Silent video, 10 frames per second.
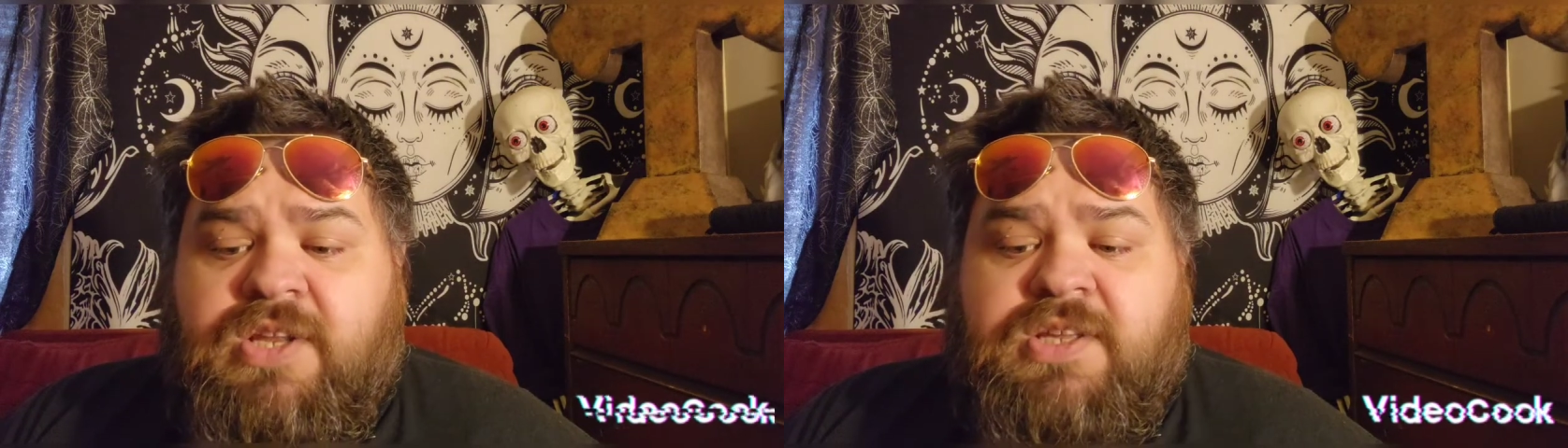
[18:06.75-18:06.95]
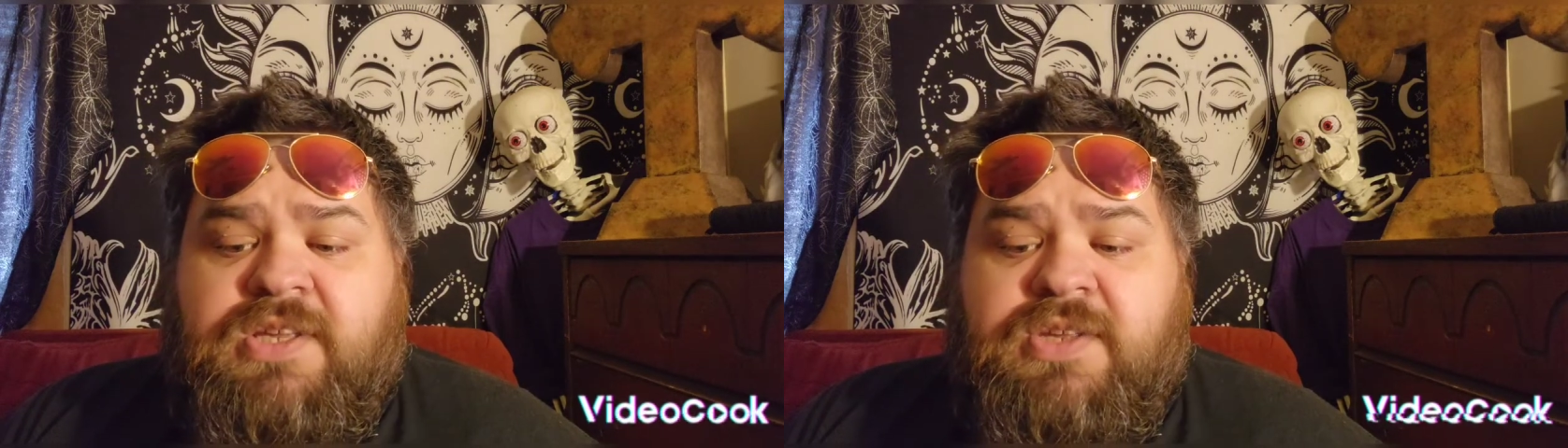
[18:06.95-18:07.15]

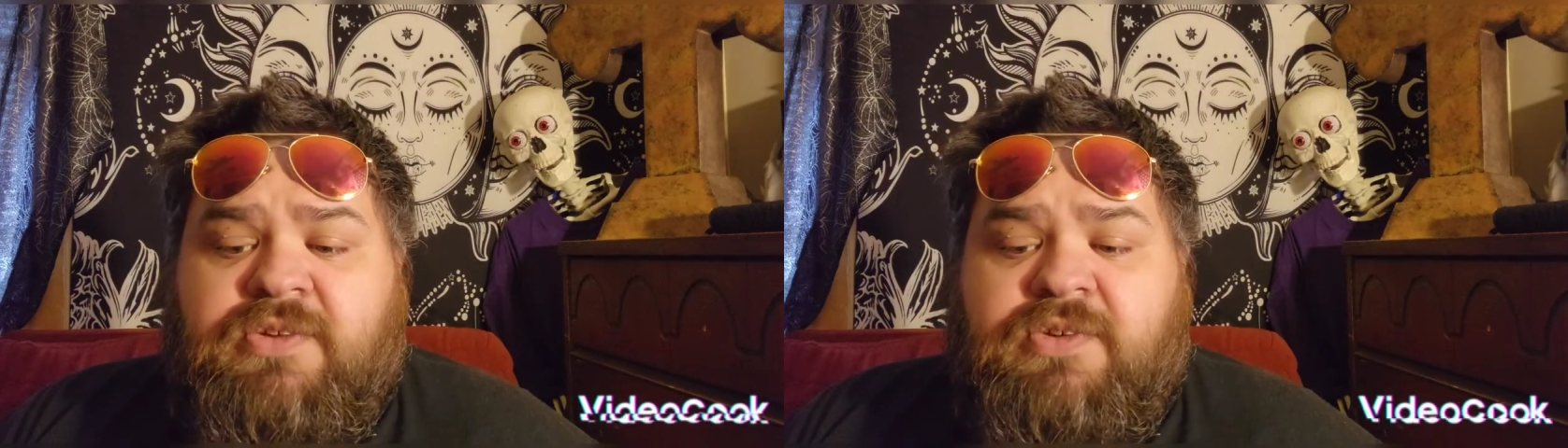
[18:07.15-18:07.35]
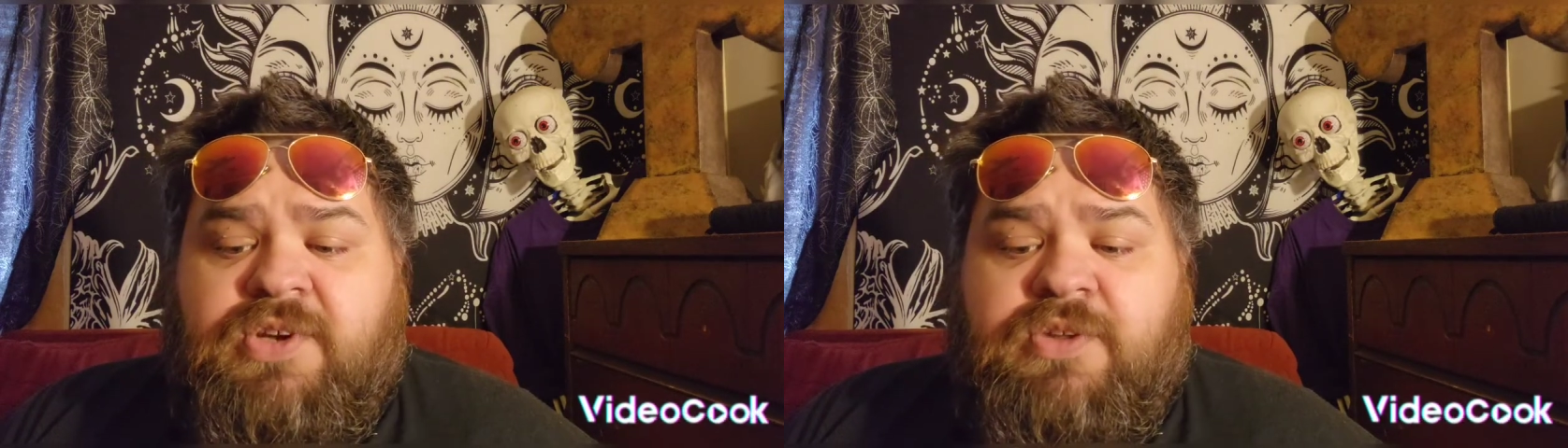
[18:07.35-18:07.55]
to
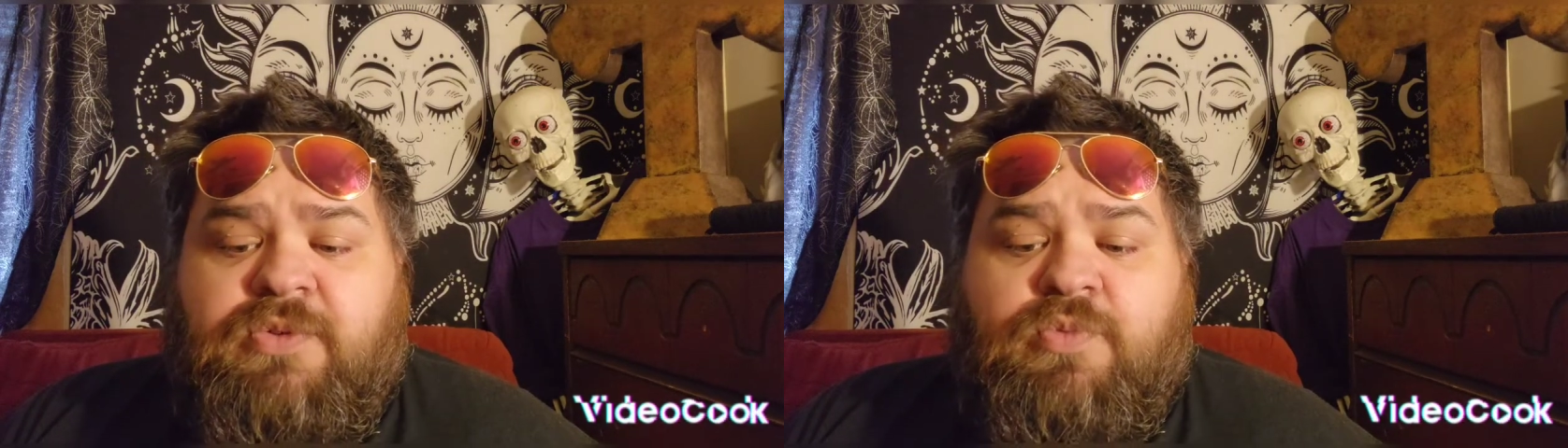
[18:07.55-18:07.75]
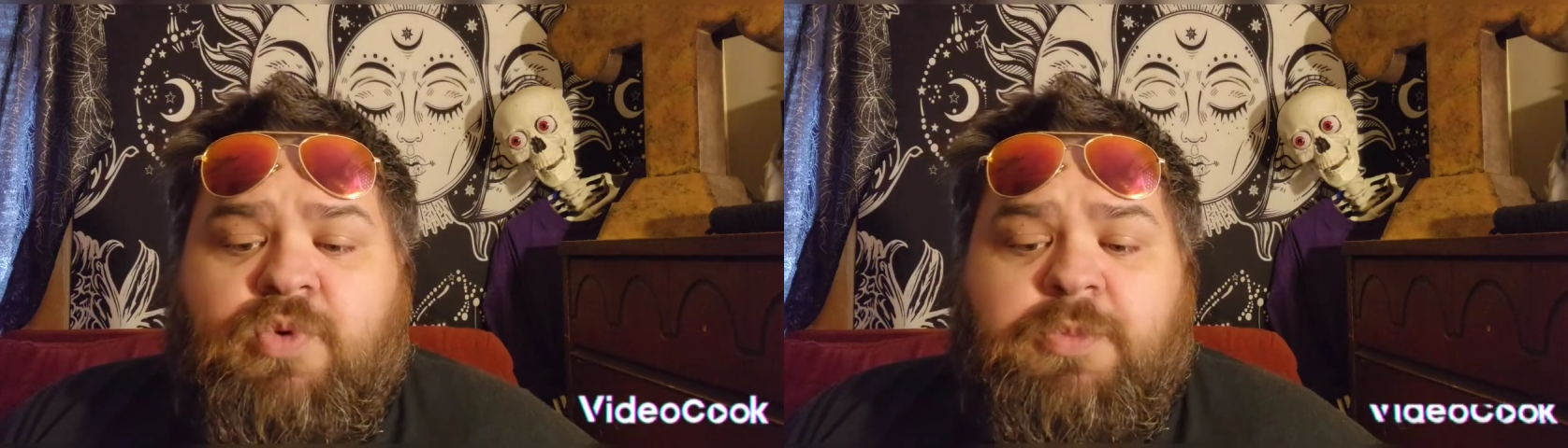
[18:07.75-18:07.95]
kill another
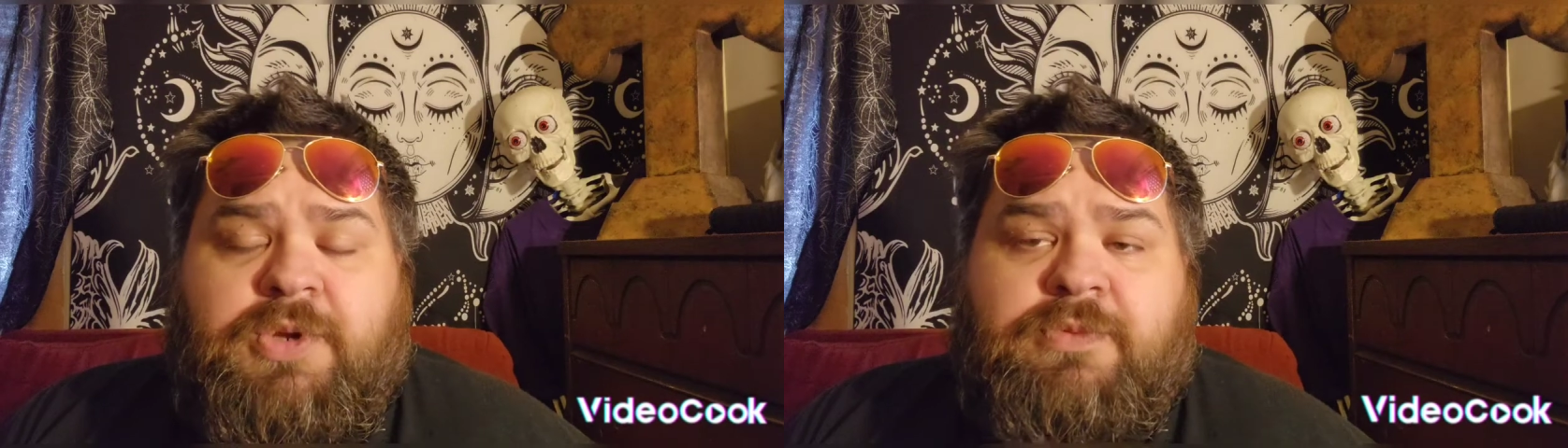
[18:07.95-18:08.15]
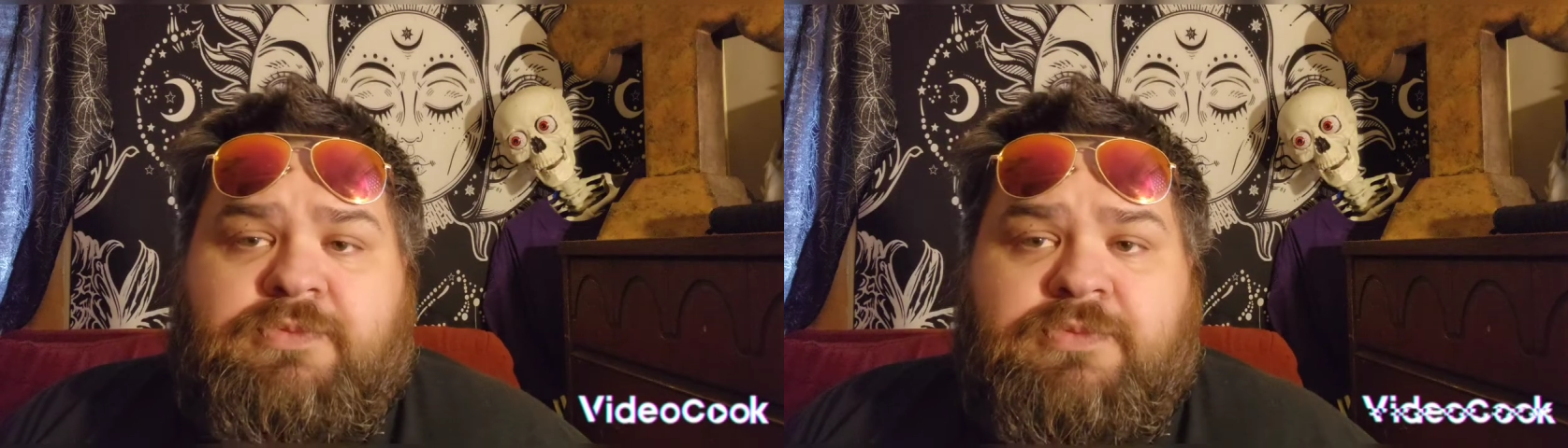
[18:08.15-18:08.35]
woman.